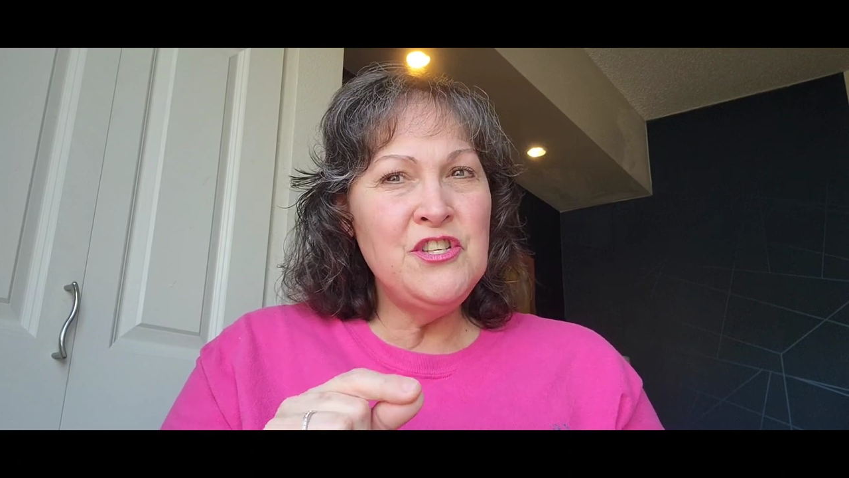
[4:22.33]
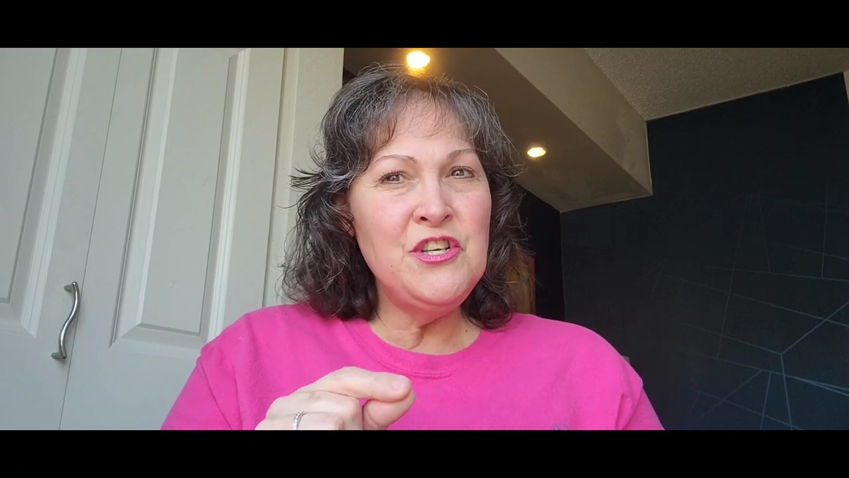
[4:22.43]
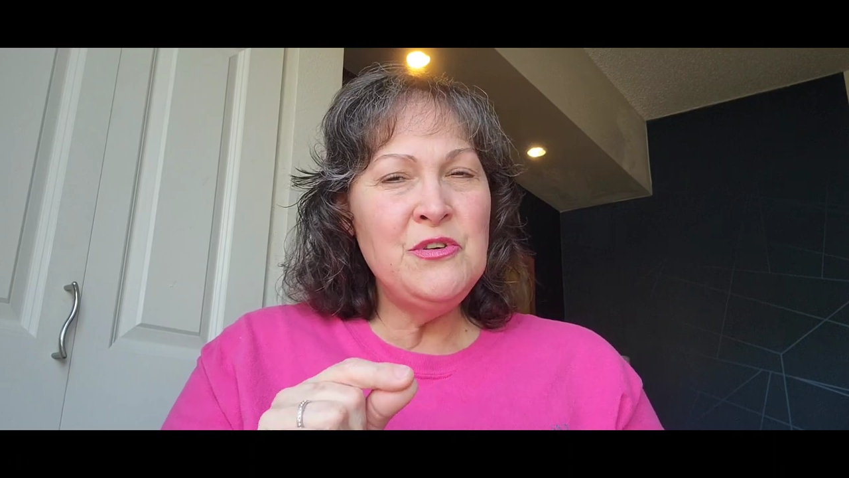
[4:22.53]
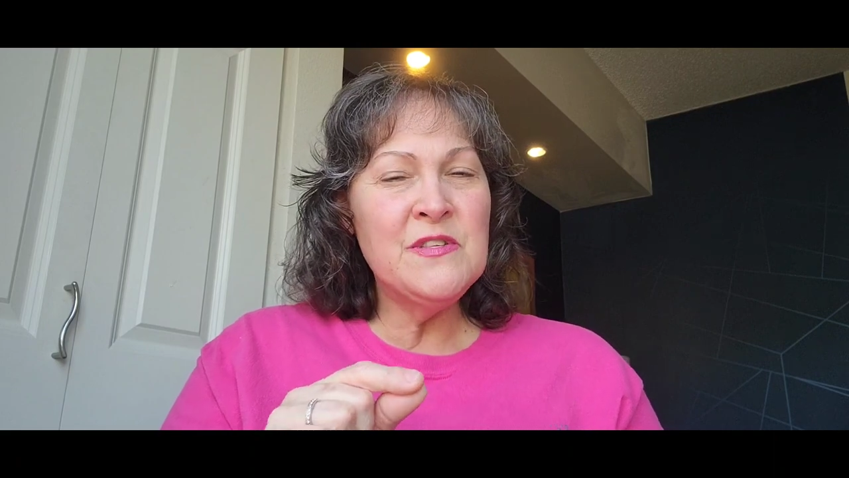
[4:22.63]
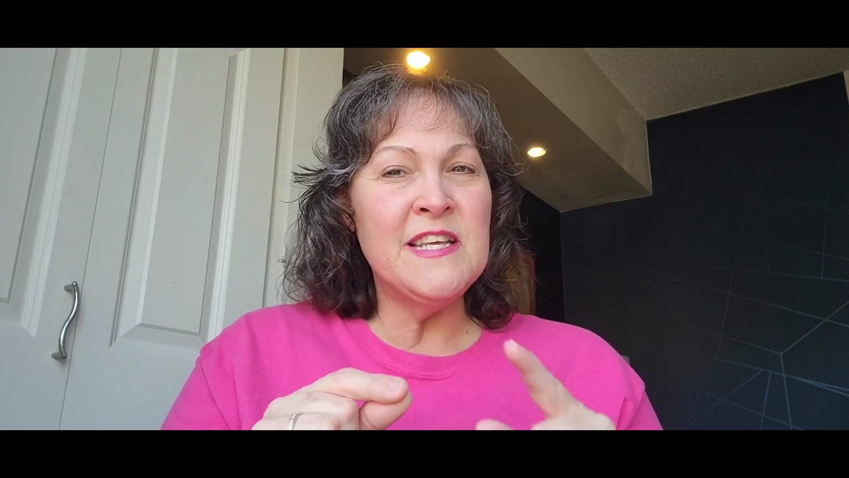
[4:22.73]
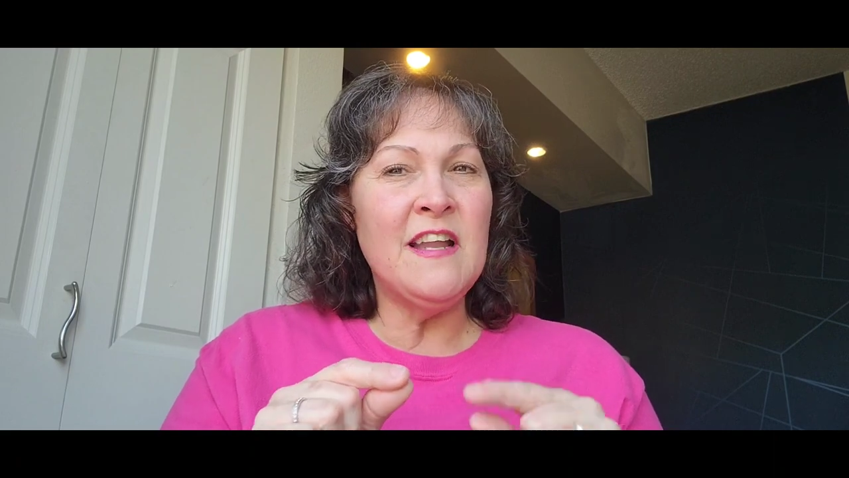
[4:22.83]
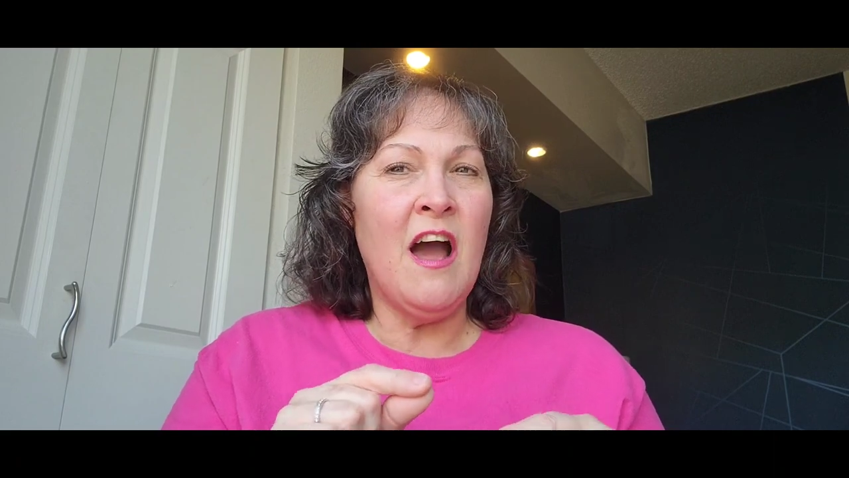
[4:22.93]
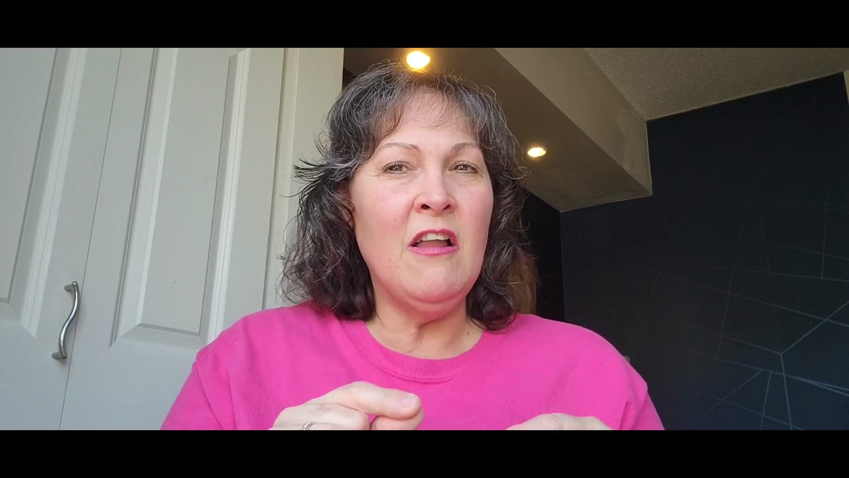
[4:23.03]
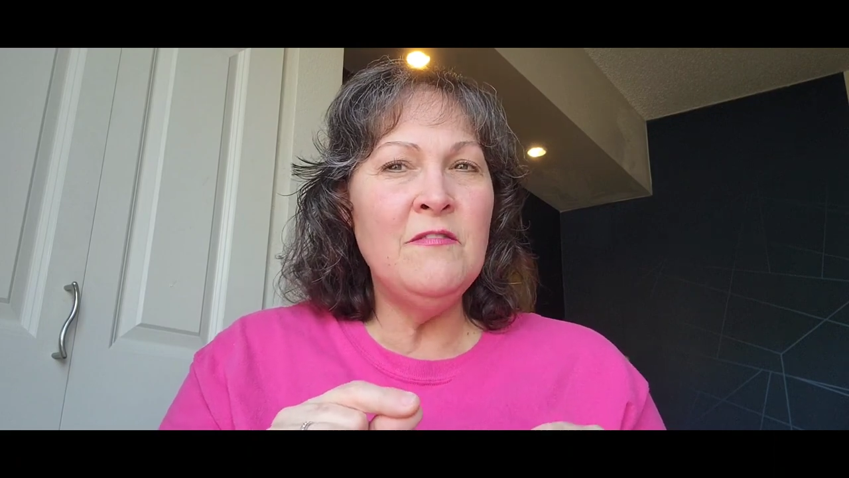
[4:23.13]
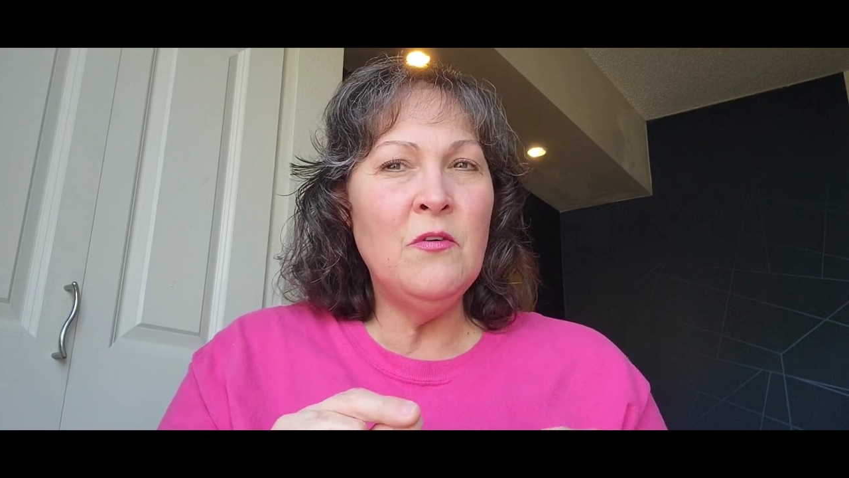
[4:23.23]
juice and
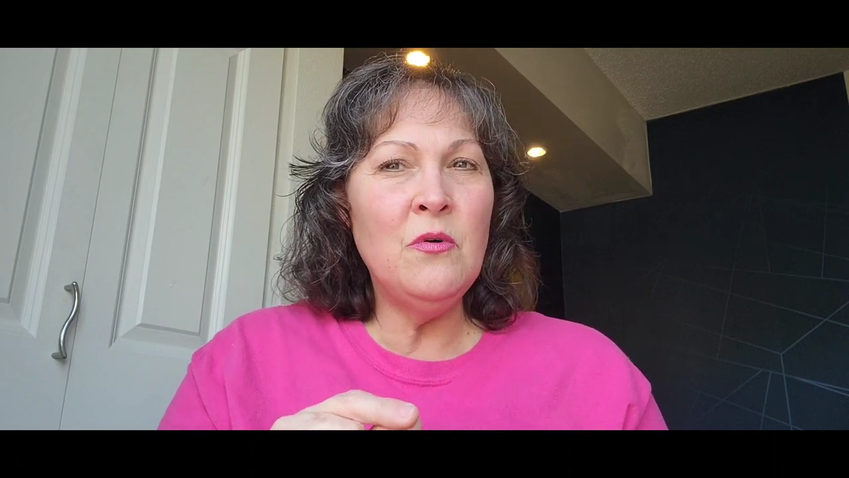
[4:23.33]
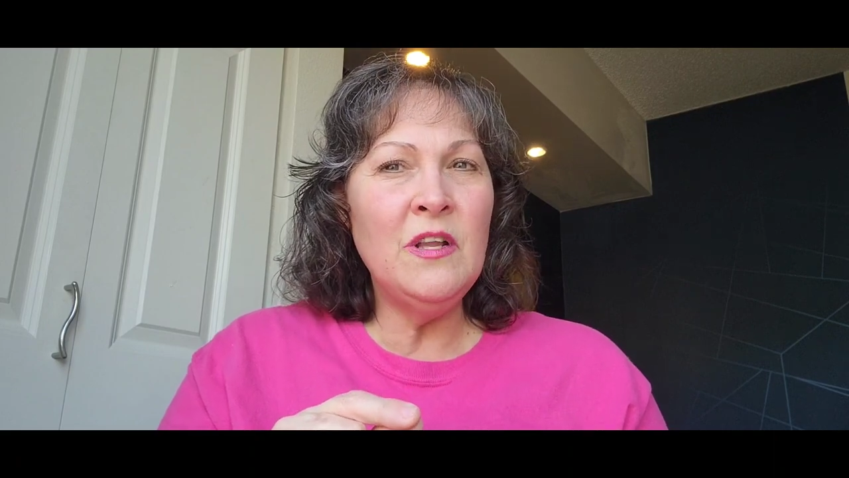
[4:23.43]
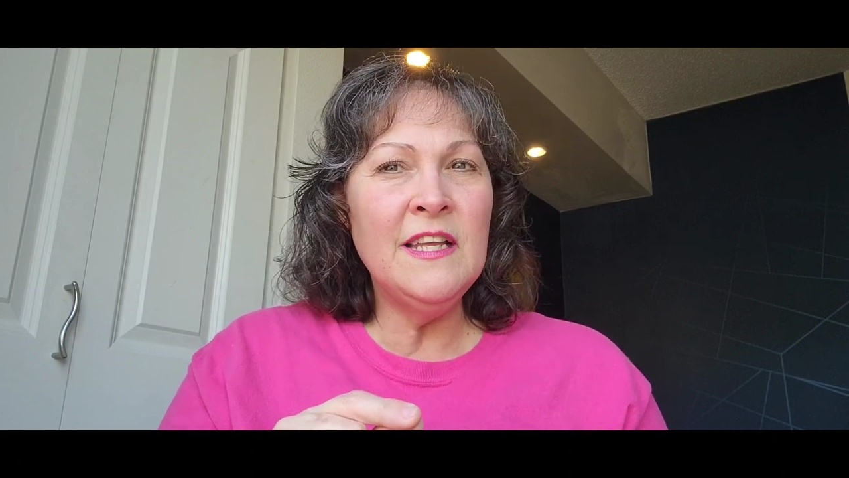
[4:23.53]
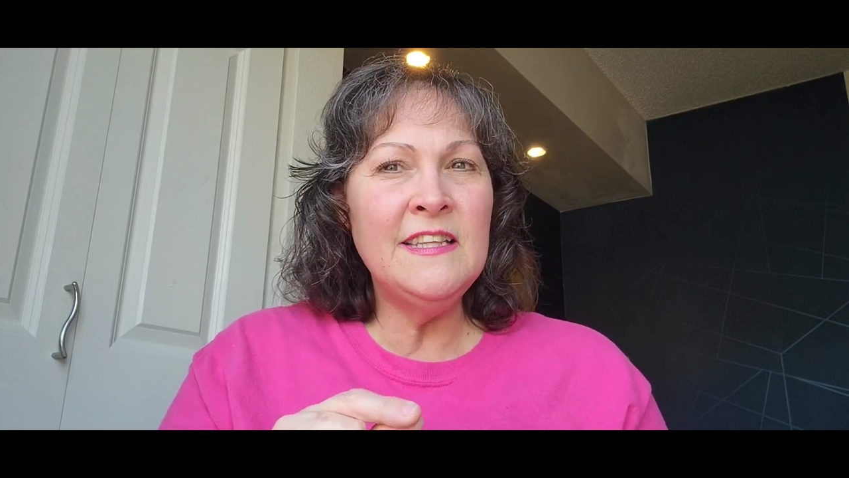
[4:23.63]
olive oil